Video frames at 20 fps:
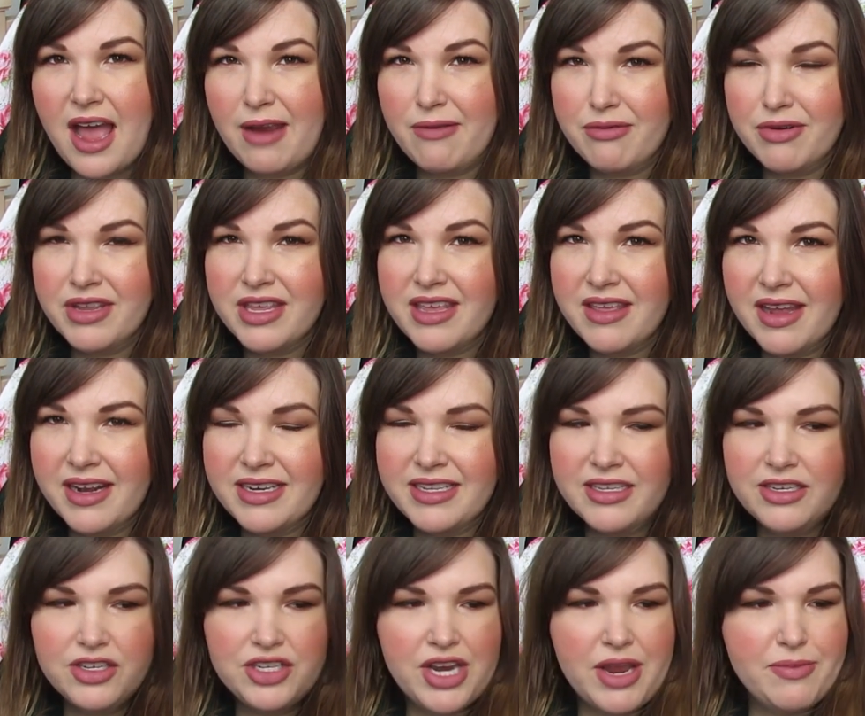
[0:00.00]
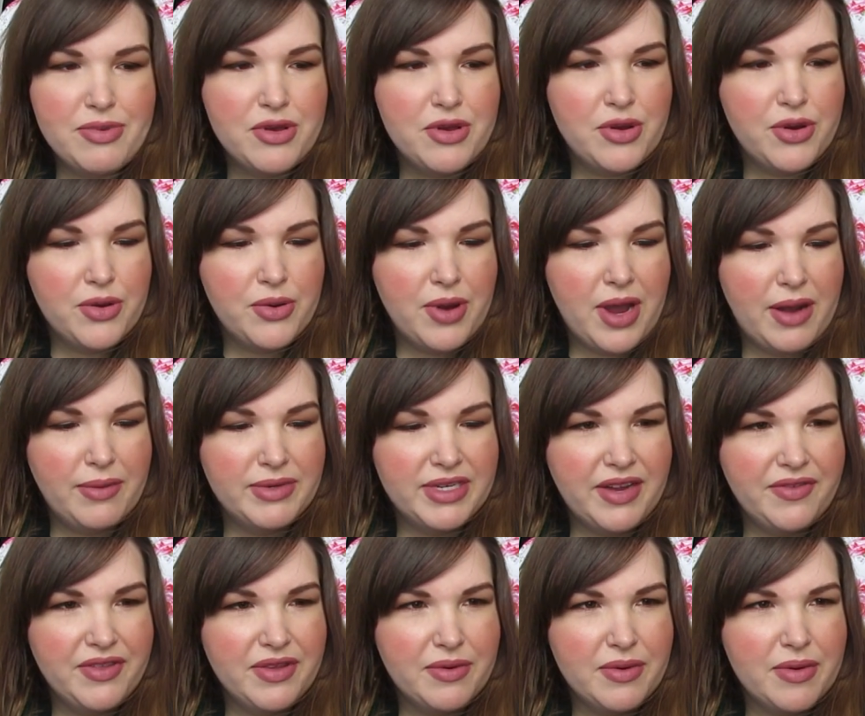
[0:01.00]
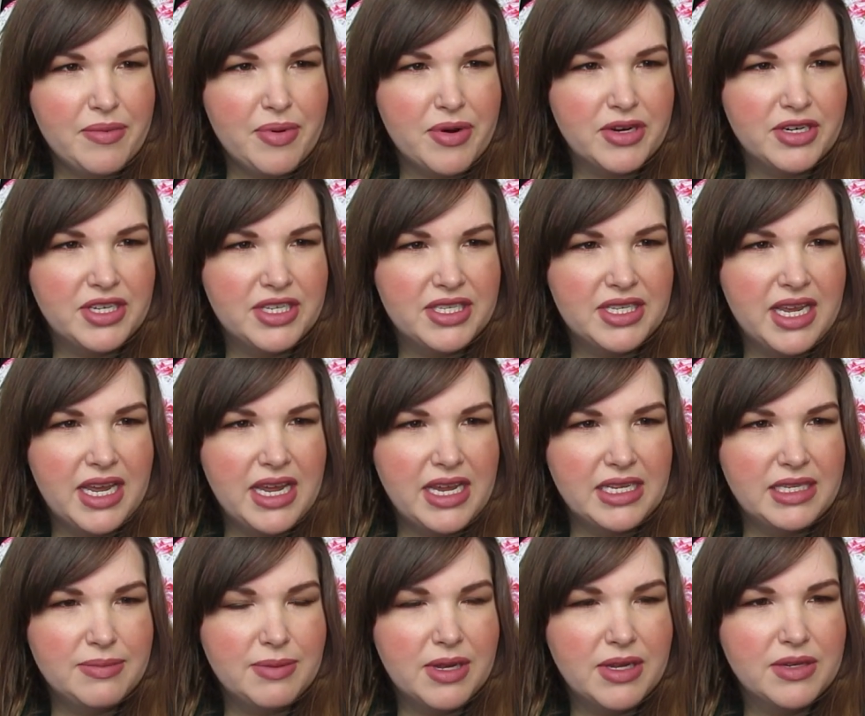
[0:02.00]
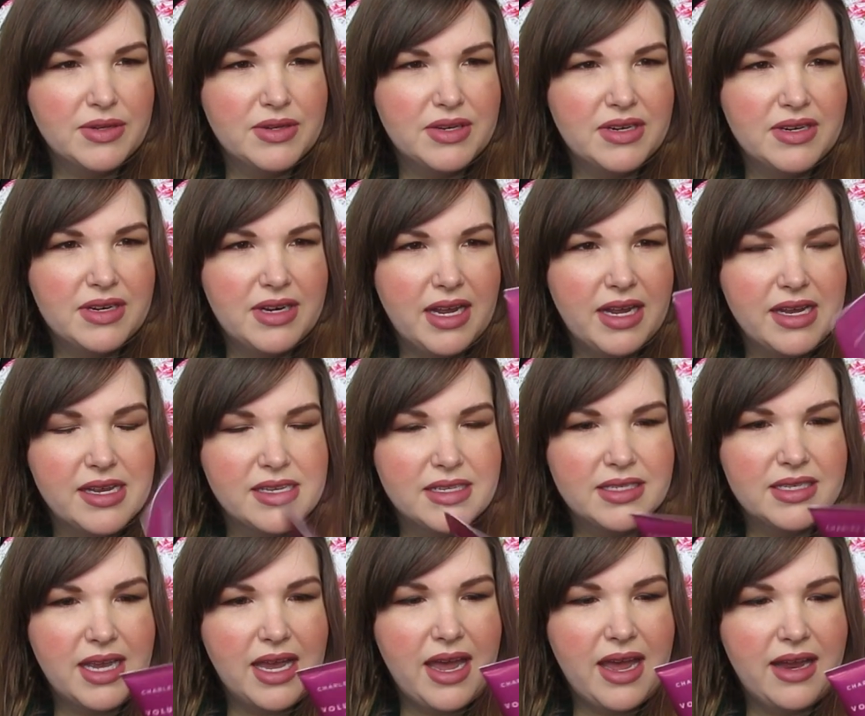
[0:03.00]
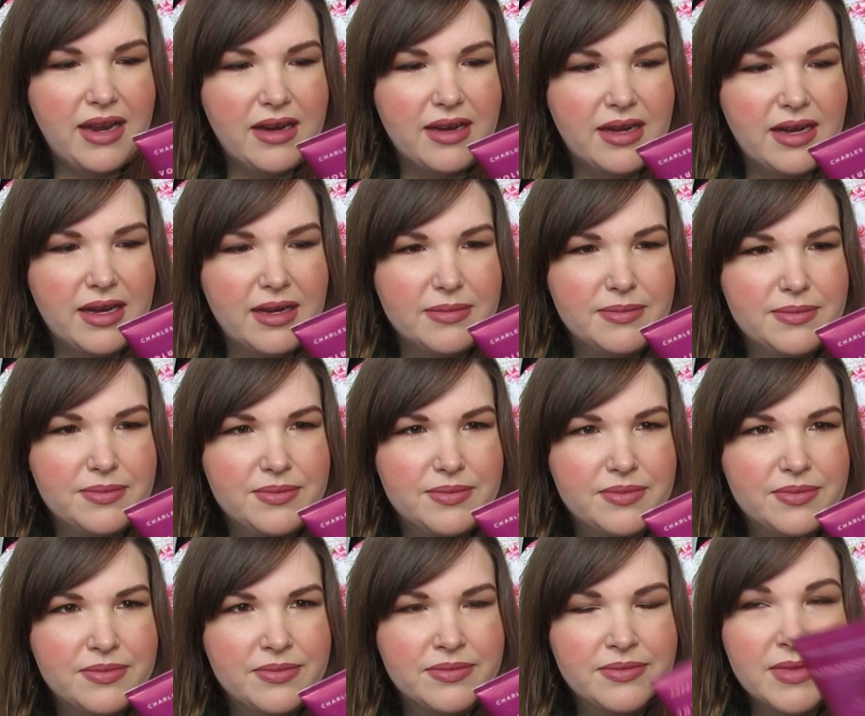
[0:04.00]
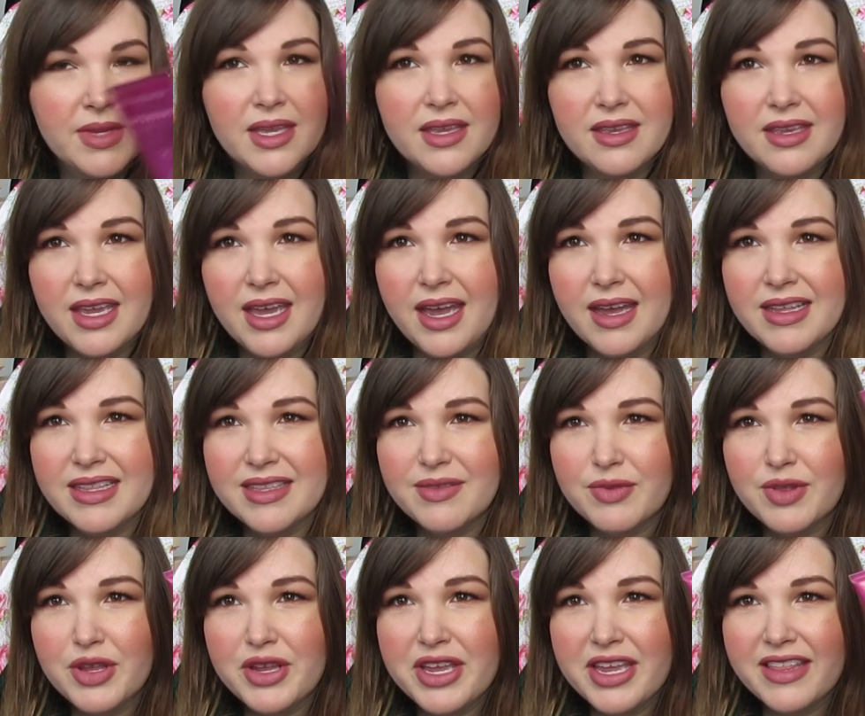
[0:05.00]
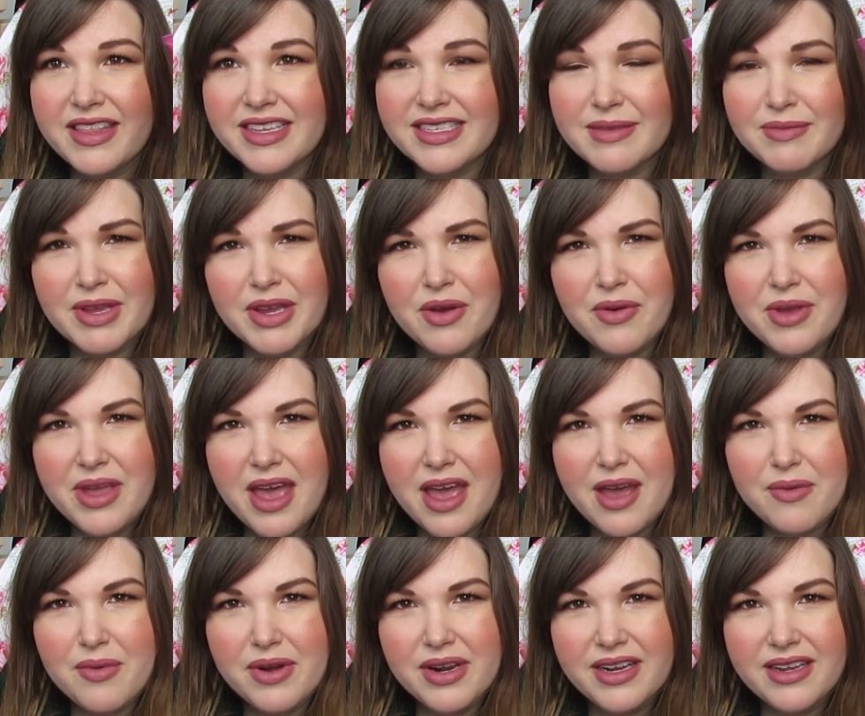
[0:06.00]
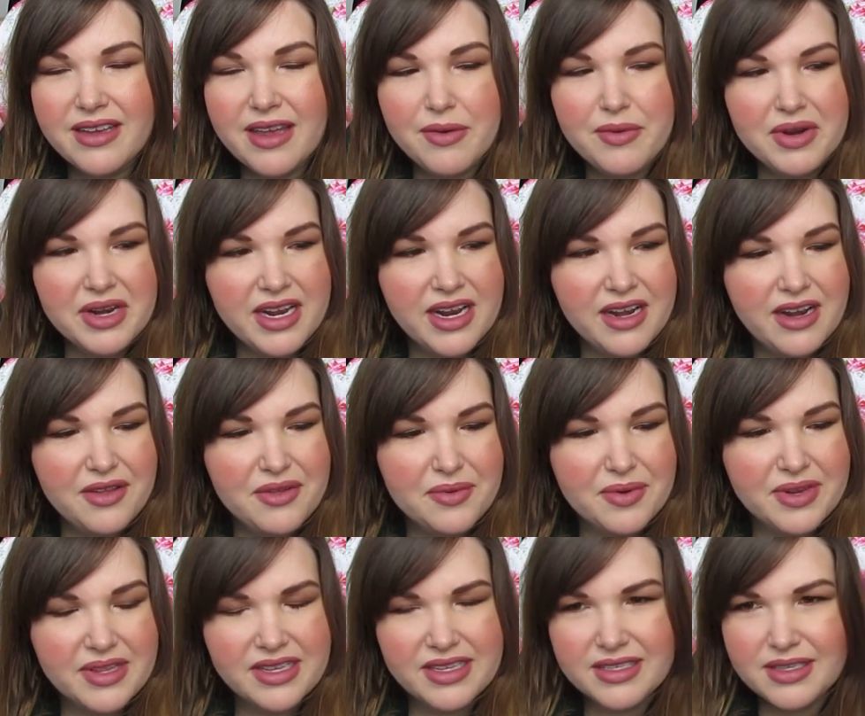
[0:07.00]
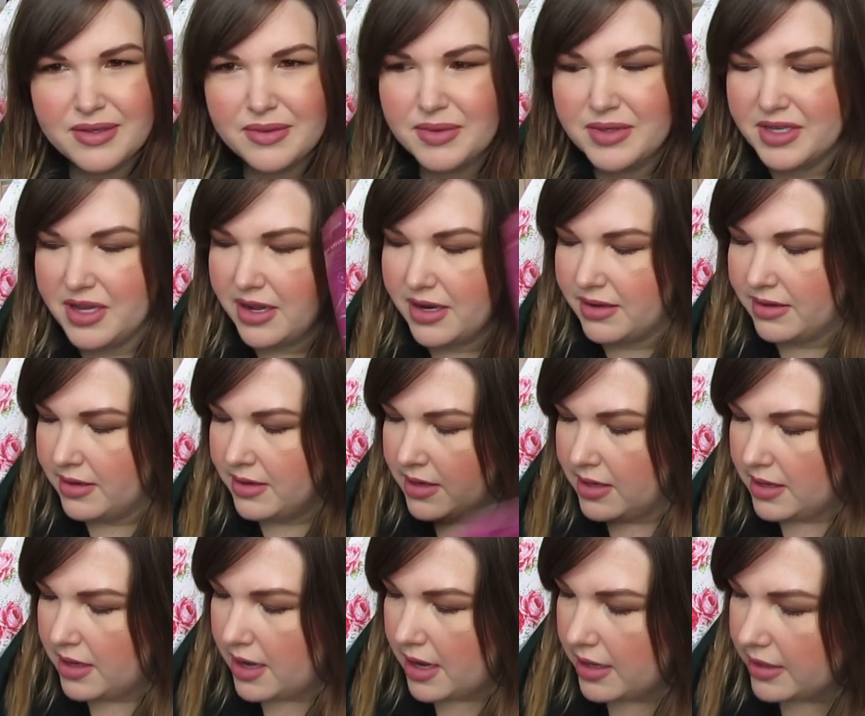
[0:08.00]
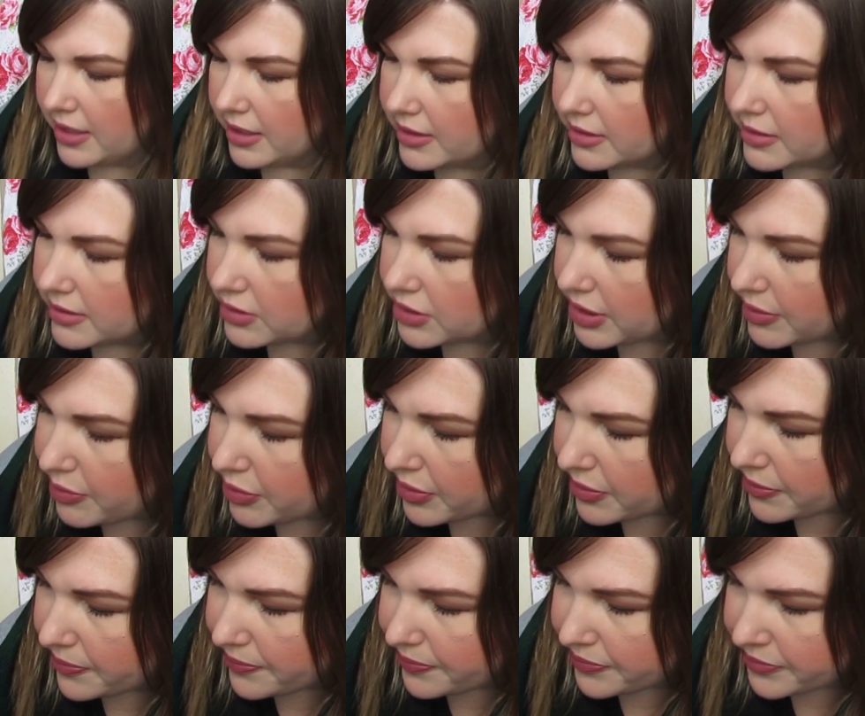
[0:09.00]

I really liked this shampoo. I would definitely repurchase it. It smelled nice, and yeah, looking at this, I'm like, oh yeah, I want to get another one of these. This was good. I liked this shampoo.